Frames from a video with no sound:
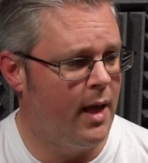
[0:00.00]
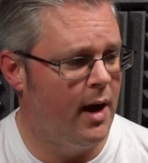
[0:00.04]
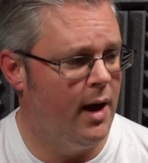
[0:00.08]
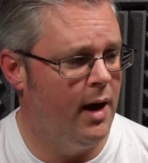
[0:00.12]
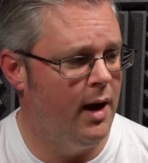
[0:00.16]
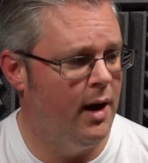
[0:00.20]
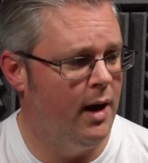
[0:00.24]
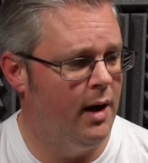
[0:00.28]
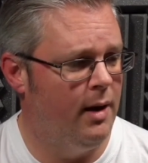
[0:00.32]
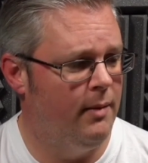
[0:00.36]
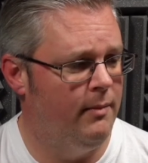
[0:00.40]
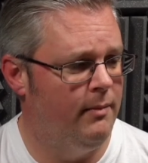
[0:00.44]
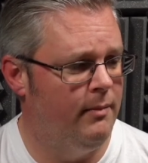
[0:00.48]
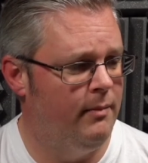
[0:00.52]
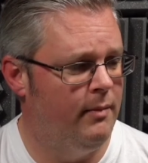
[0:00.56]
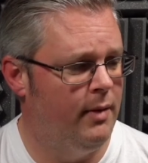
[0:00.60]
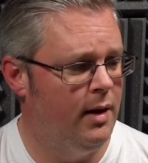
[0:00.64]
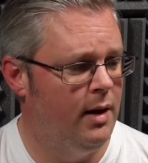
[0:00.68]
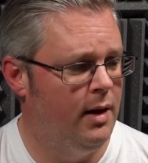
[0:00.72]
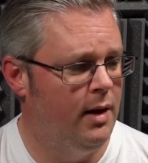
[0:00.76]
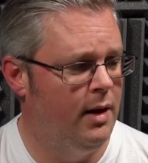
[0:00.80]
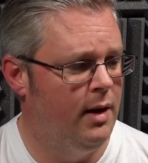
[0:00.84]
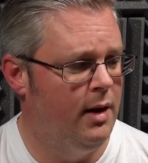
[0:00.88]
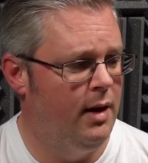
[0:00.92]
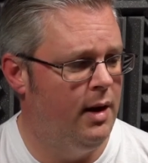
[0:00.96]

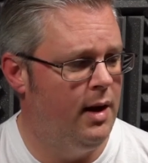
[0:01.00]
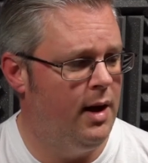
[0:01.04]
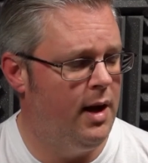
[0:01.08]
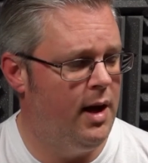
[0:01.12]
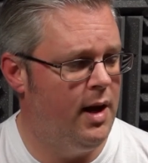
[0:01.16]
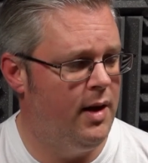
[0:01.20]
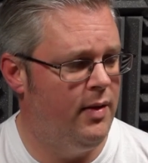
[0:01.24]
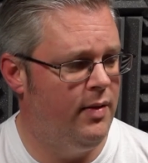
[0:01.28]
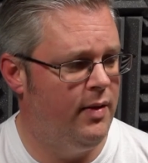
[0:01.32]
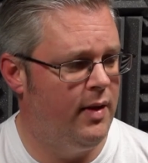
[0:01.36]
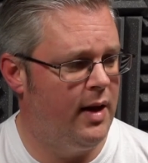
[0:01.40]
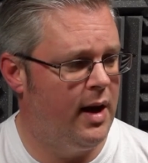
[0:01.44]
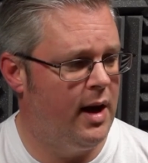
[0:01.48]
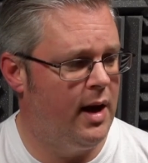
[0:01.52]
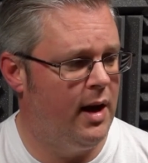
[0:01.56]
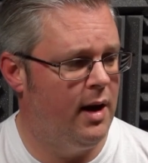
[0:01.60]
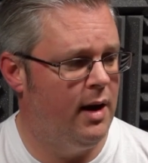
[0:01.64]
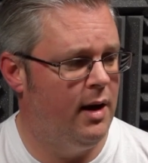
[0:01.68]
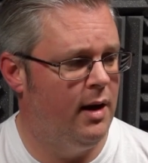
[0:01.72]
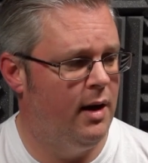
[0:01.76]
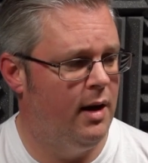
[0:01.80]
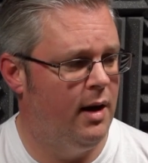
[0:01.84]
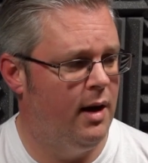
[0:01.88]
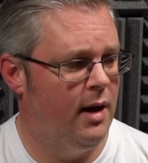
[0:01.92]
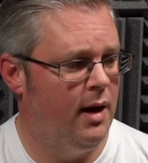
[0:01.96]
In that
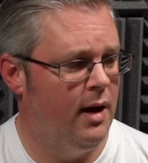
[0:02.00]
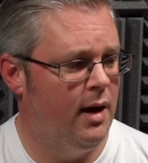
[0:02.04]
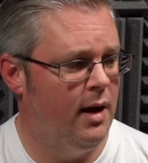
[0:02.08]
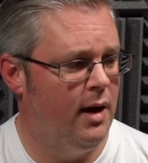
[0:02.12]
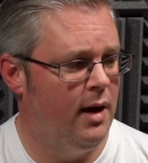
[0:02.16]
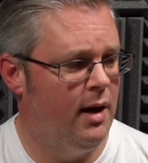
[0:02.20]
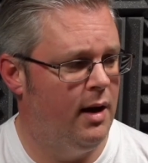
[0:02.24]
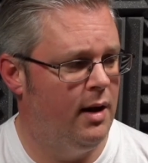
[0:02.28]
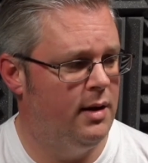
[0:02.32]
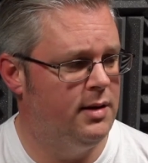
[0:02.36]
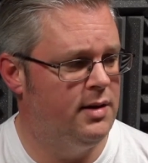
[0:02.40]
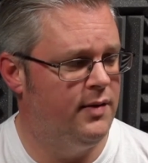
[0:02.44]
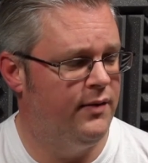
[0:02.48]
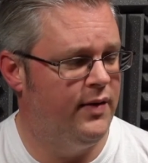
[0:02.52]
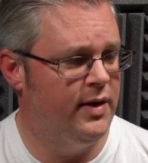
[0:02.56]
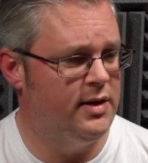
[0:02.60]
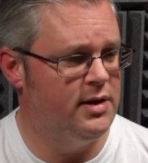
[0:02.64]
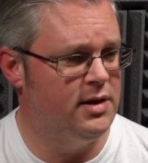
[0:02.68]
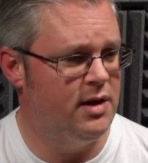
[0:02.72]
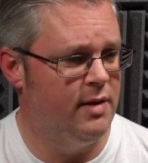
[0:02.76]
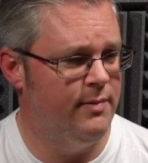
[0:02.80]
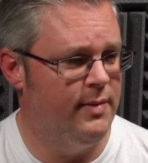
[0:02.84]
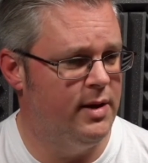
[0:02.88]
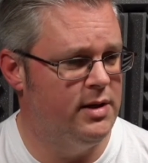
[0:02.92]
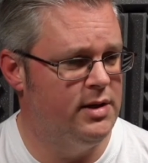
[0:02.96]

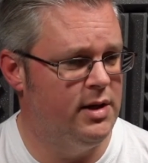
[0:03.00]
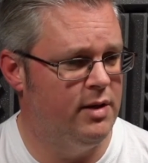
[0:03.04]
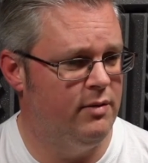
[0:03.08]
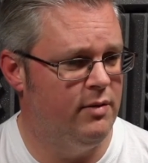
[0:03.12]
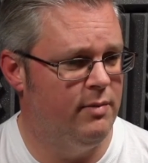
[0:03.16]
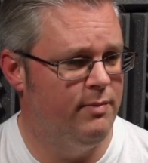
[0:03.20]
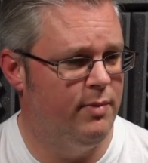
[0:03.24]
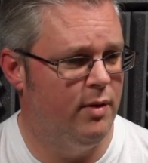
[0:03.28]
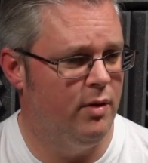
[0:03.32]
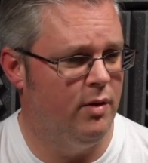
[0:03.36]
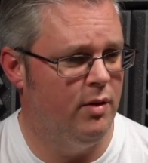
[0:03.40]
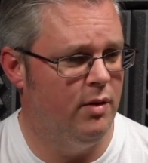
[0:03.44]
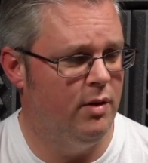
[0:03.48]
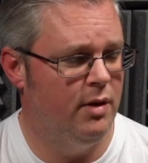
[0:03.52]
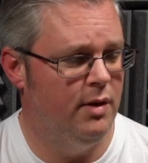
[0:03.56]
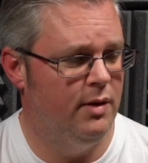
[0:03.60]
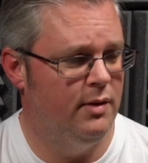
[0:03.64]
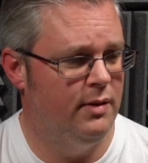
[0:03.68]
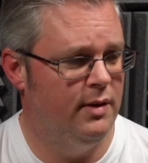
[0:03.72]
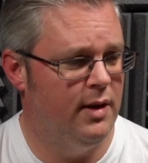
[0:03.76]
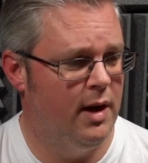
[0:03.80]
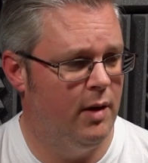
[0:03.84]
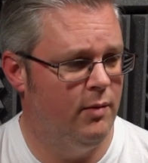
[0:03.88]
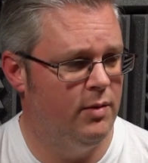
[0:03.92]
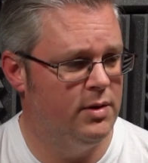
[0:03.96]
Defence Committee report,
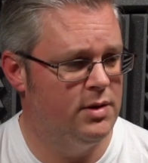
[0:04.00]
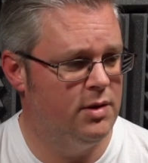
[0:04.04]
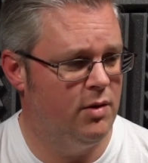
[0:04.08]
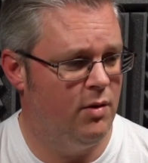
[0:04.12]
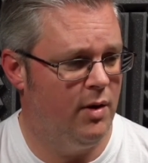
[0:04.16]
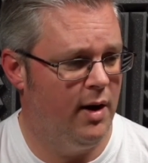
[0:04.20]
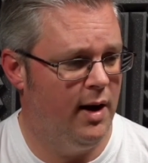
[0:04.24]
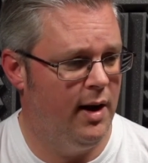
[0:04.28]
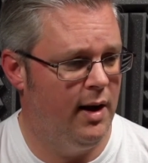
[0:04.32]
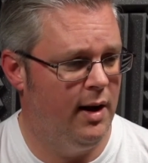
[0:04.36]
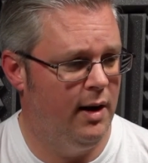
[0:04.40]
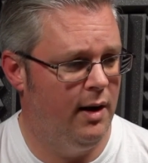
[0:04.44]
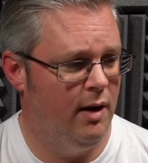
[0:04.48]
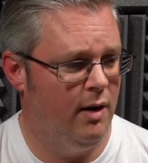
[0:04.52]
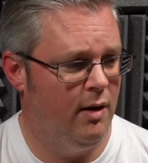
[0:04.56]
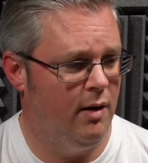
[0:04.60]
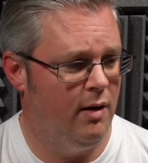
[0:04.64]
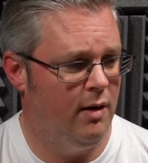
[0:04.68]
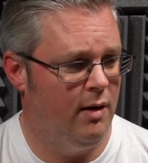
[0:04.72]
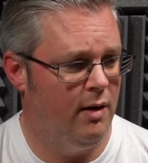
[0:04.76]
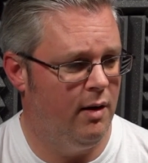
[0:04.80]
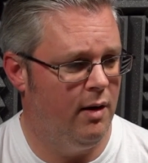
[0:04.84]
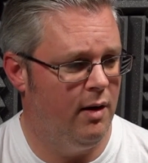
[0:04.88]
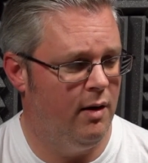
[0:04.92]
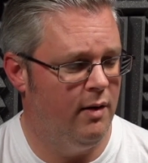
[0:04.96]
there was quite a lot
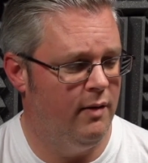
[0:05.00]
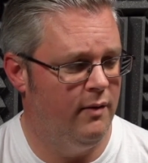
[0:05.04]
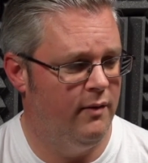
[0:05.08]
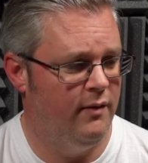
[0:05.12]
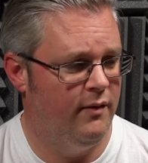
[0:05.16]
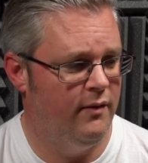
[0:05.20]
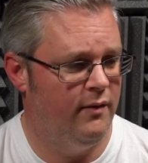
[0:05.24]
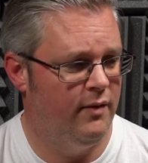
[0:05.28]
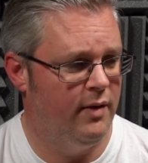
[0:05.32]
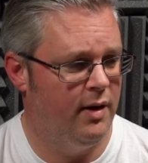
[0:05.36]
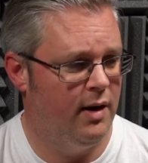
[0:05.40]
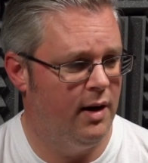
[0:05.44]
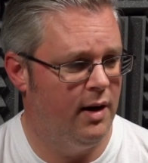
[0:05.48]
of